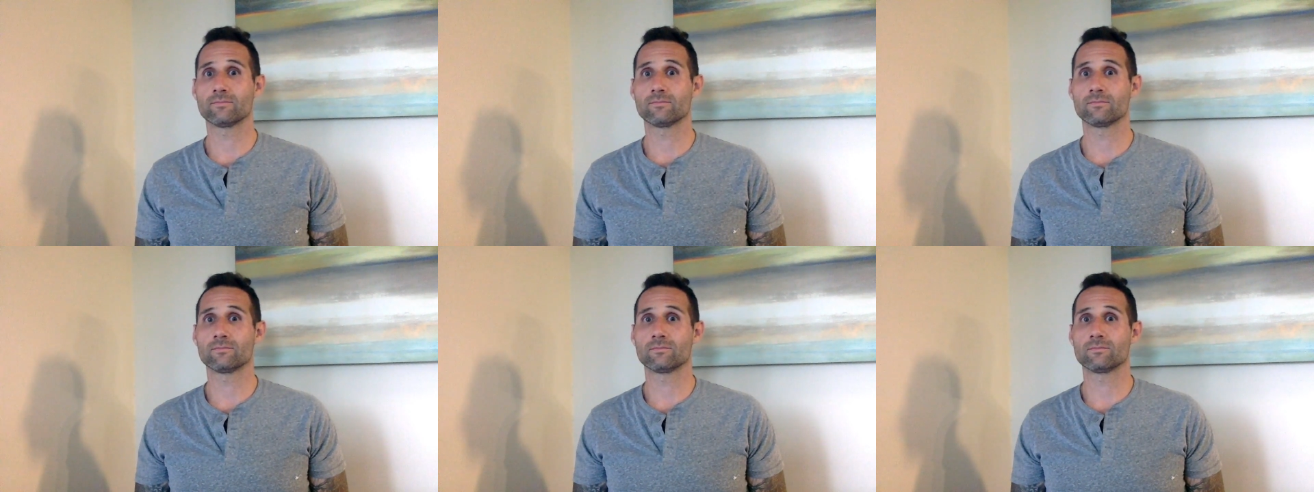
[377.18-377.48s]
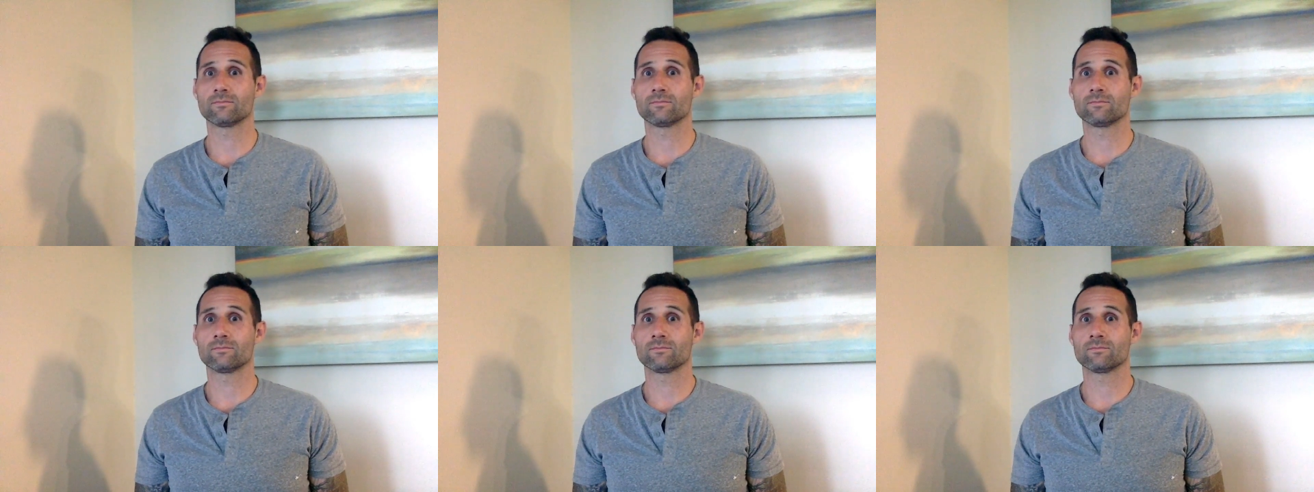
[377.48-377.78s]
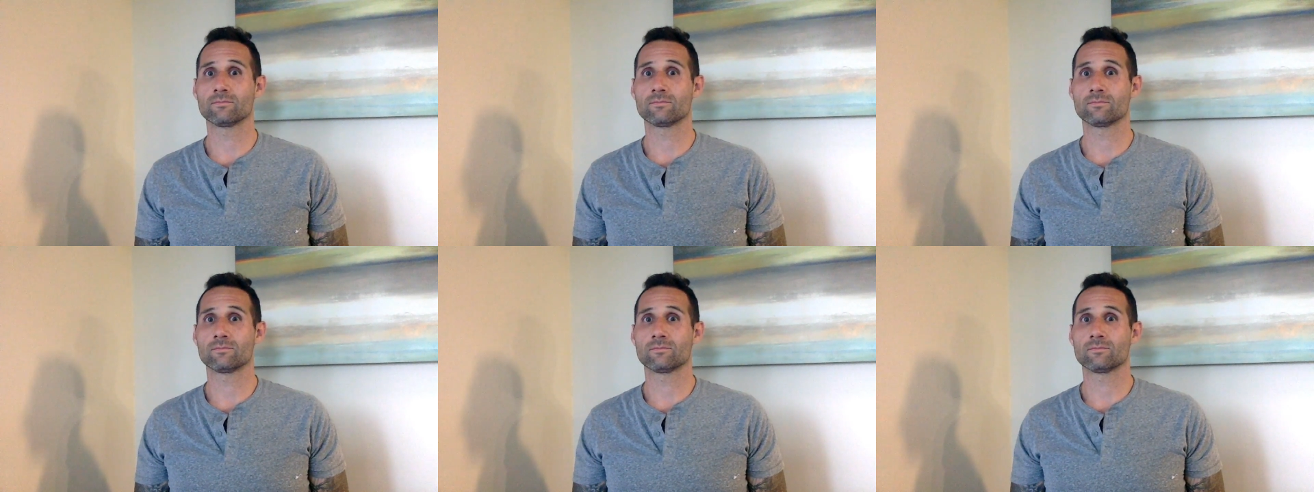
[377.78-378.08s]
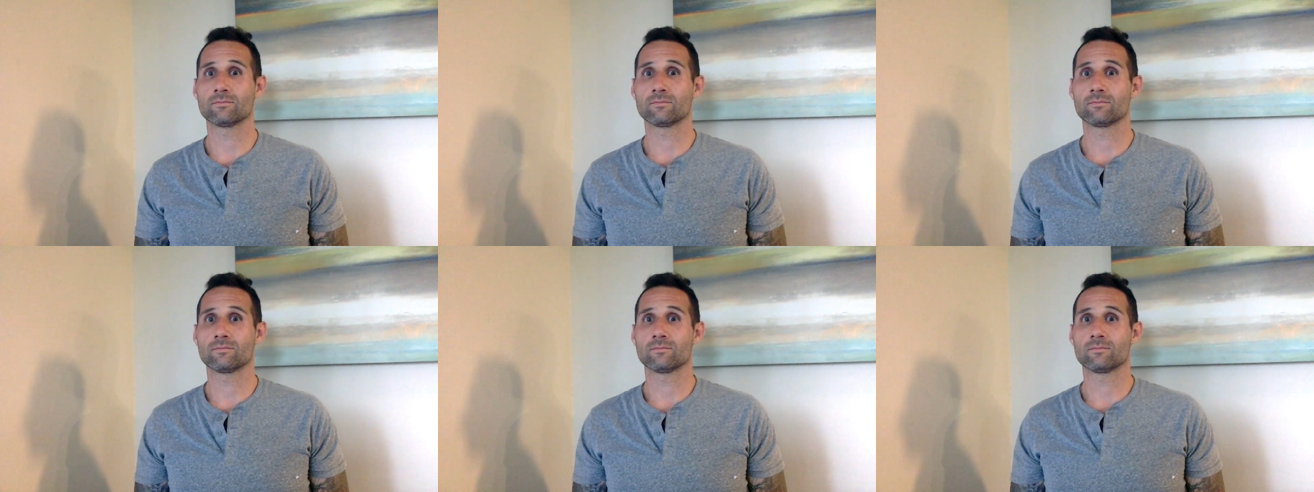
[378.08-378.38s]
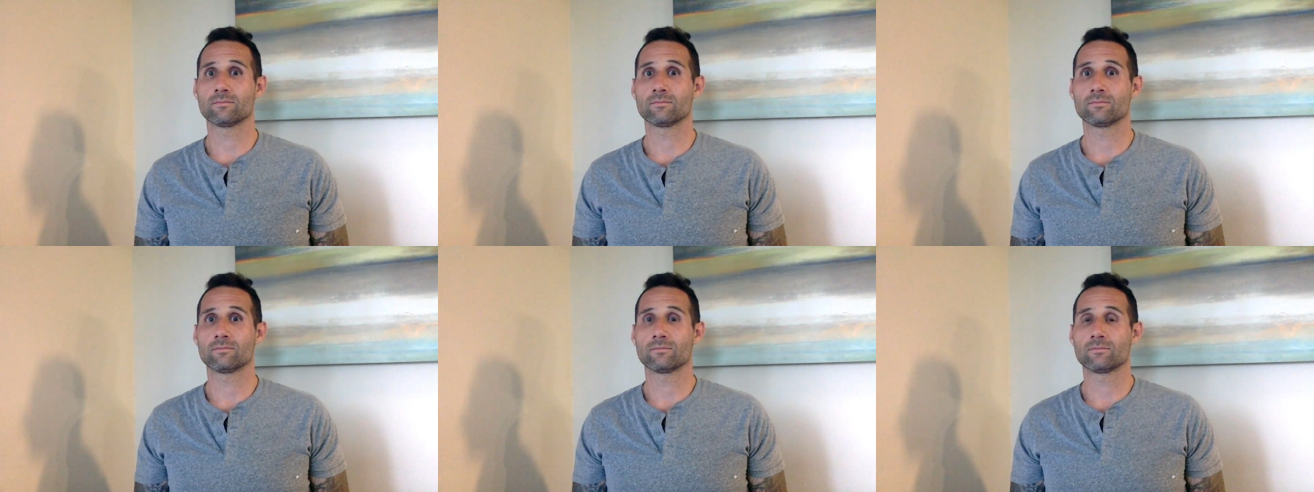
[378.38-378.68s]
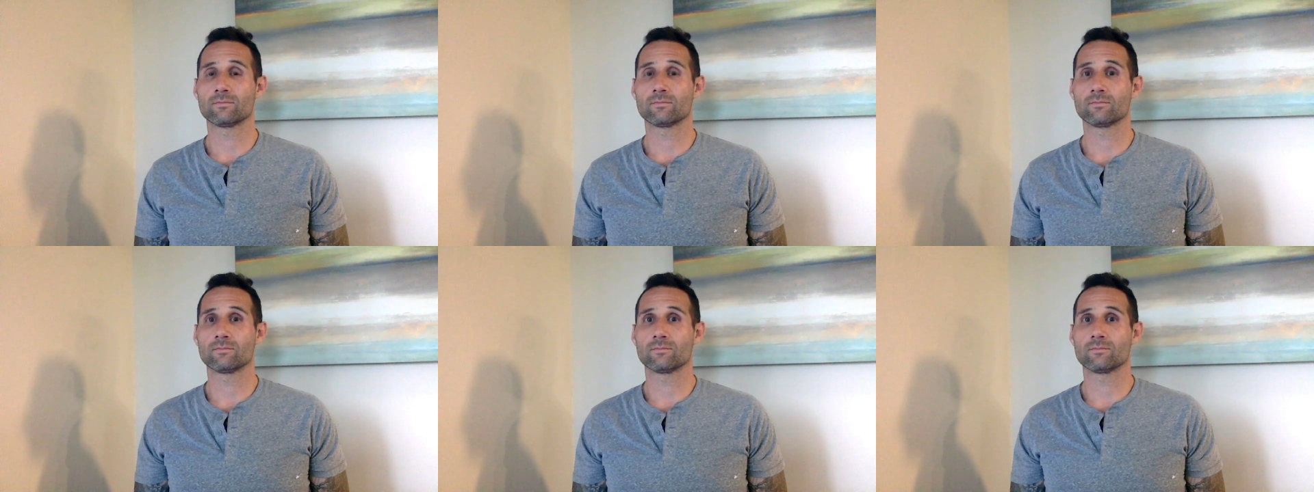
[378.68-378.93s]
Nothing is said.